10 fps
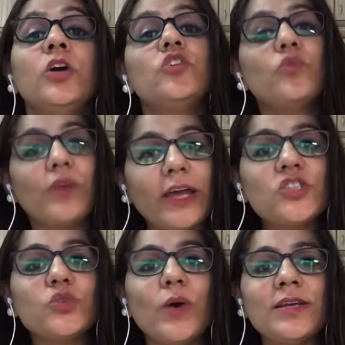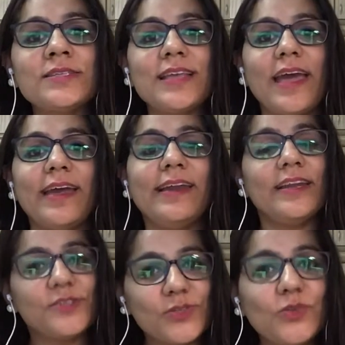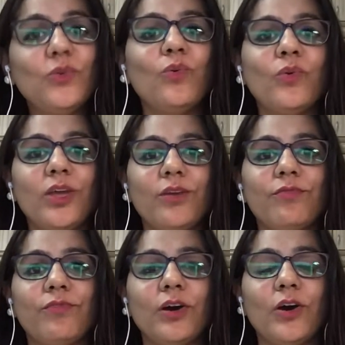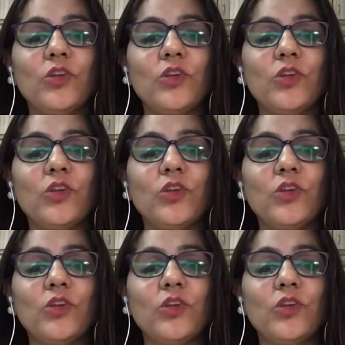Do write to us and let us know if